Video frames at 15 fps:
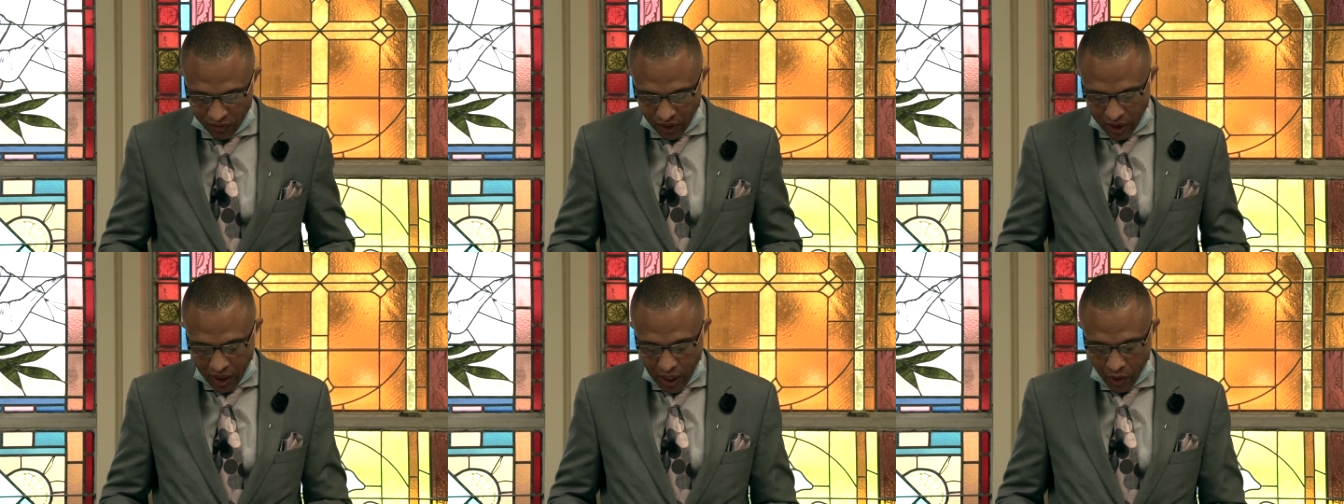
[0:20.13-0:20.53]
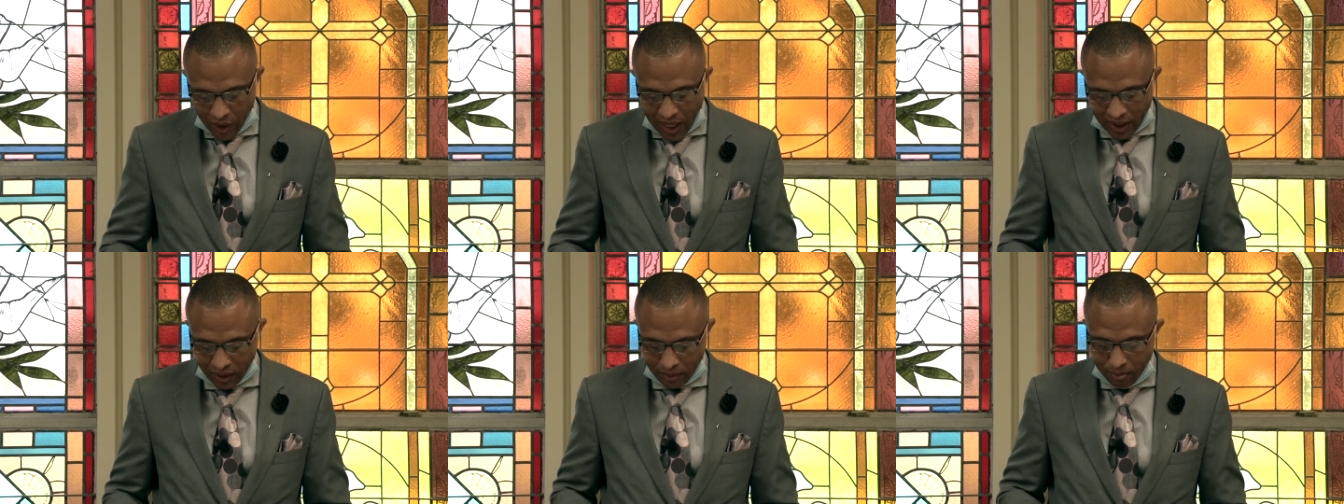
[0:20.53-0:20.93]
for carrying
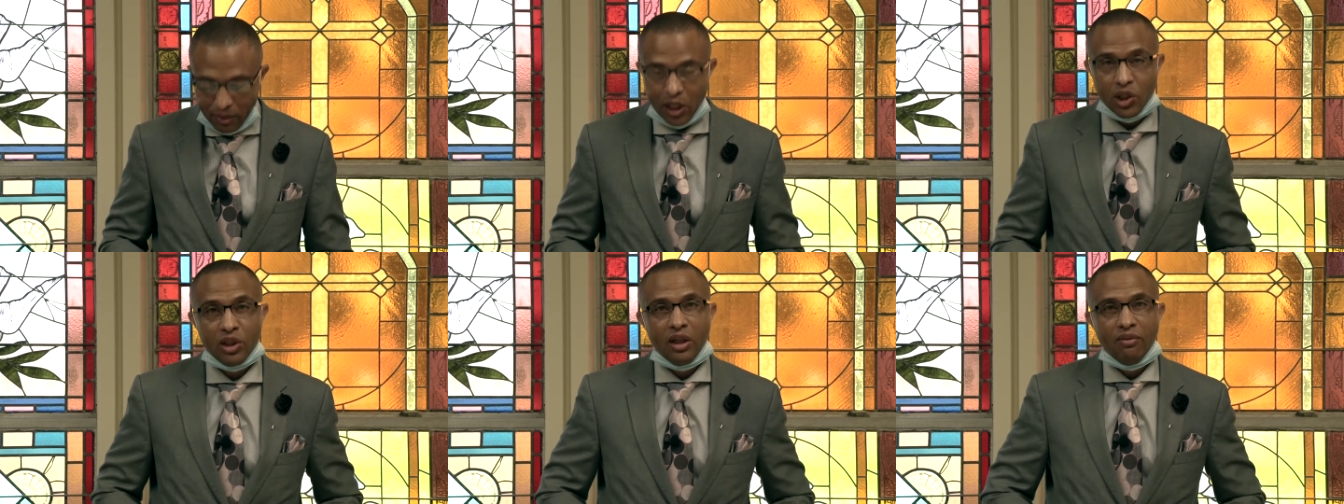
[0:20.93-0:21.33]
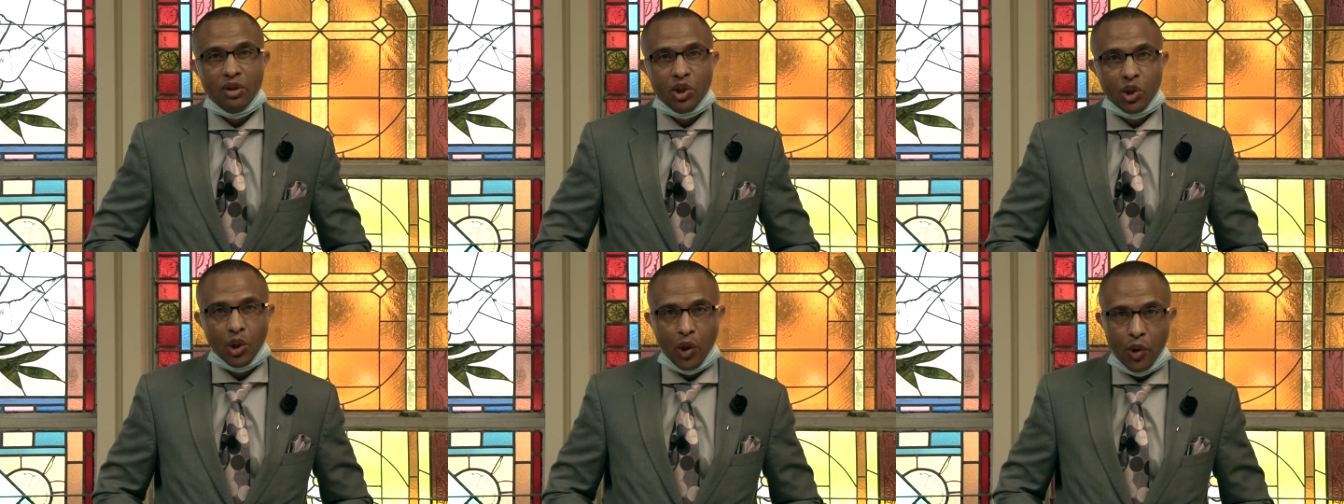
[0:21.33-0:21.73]
out the mission of the
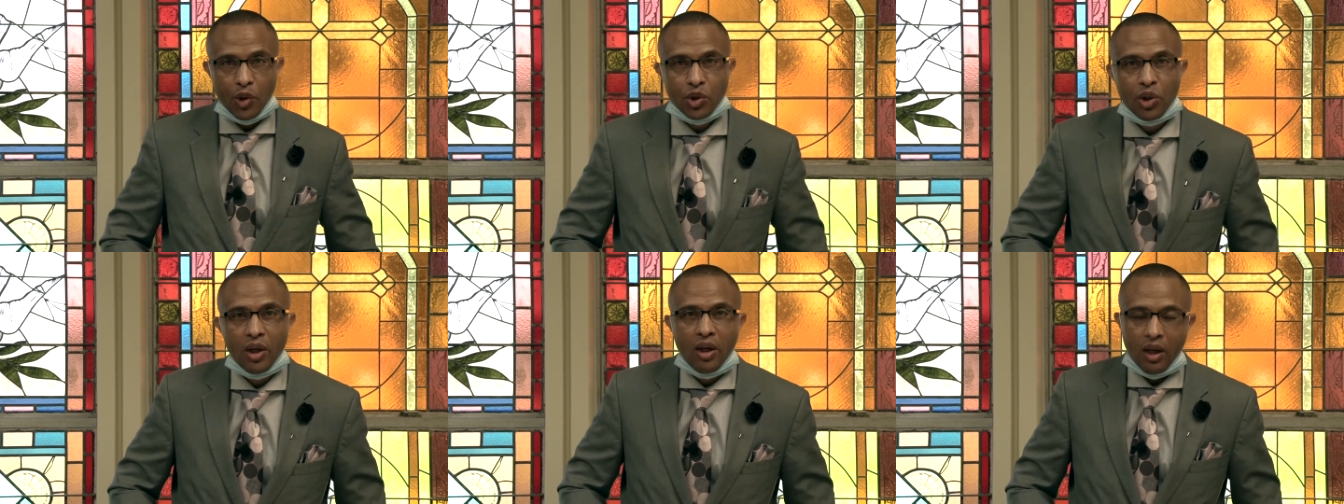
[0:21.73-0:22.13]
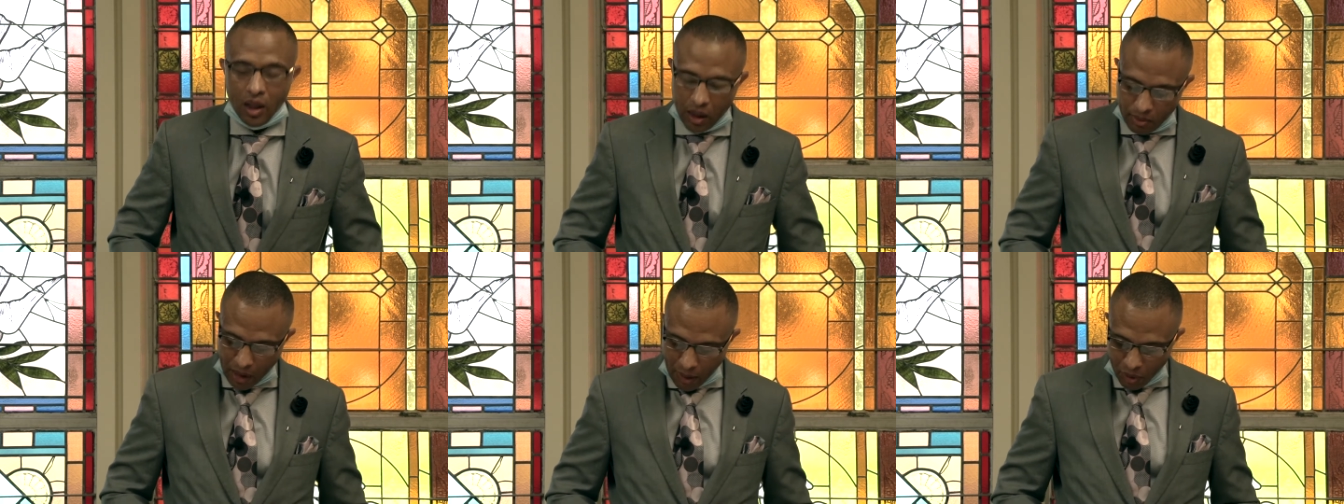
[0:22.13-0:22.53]
church
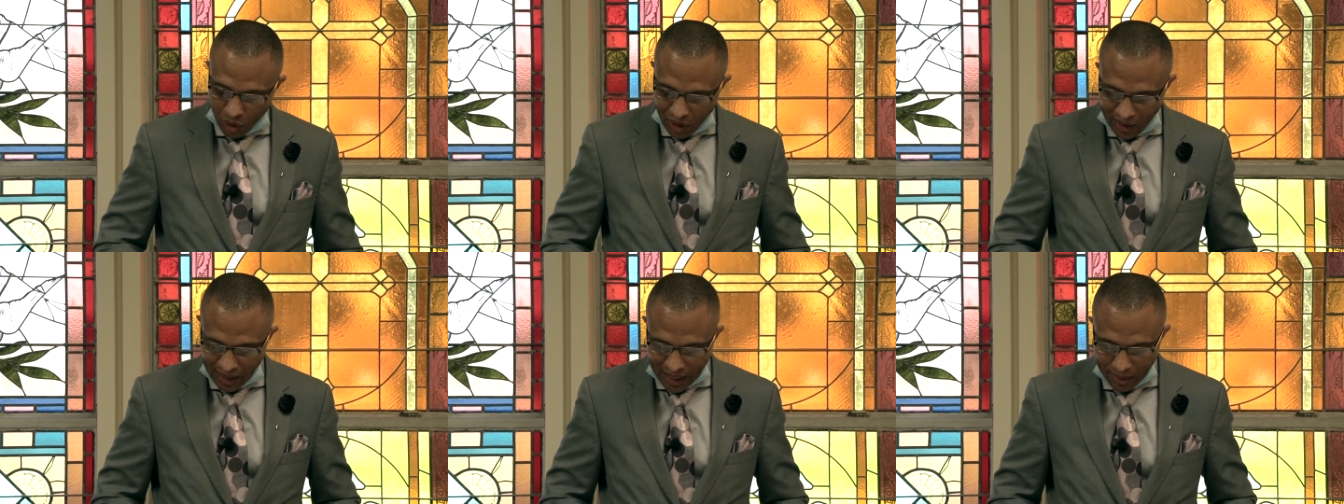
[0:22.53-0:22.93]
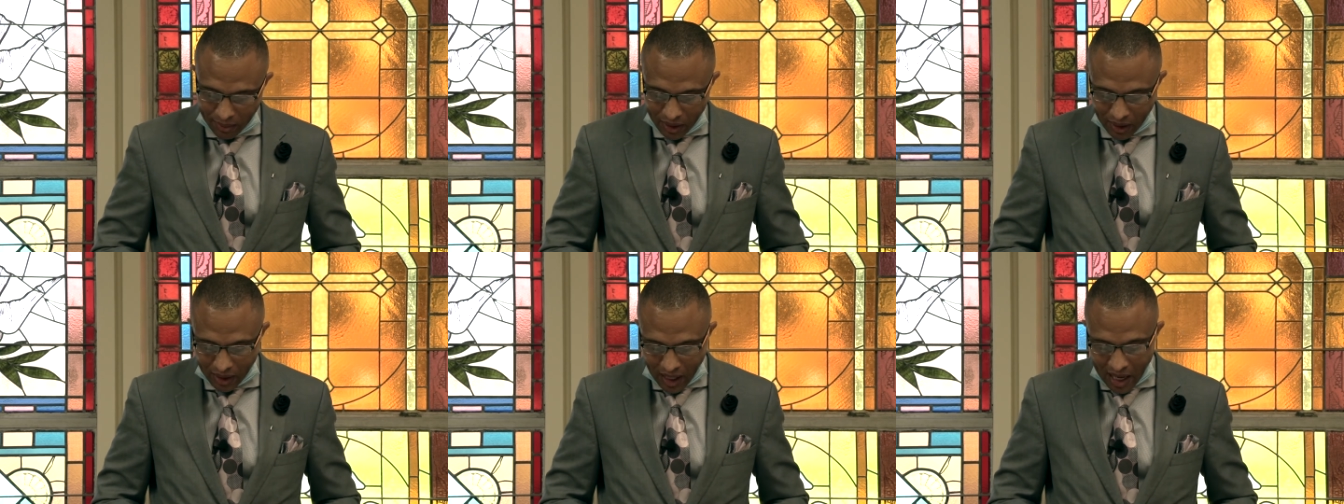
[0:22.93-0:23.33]
by proclaiming
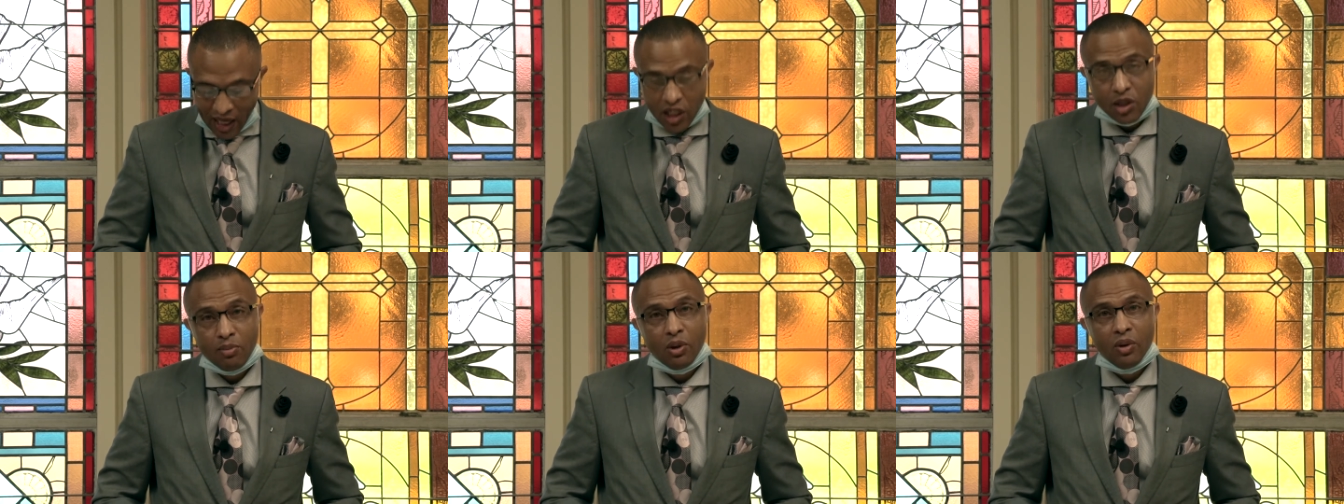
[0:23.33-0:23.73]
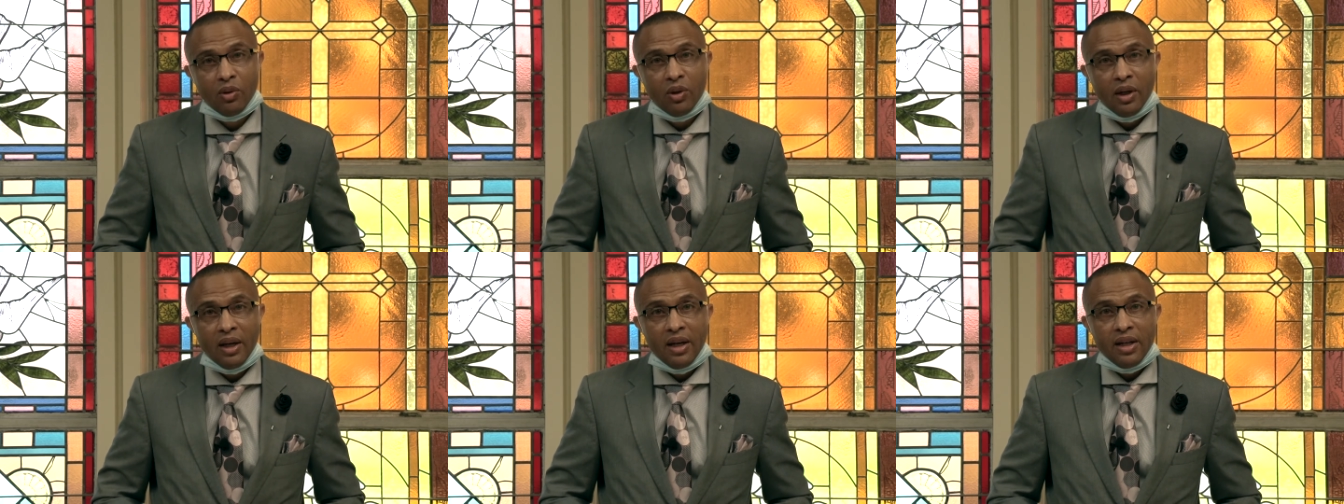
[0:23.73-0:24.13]
the gospel,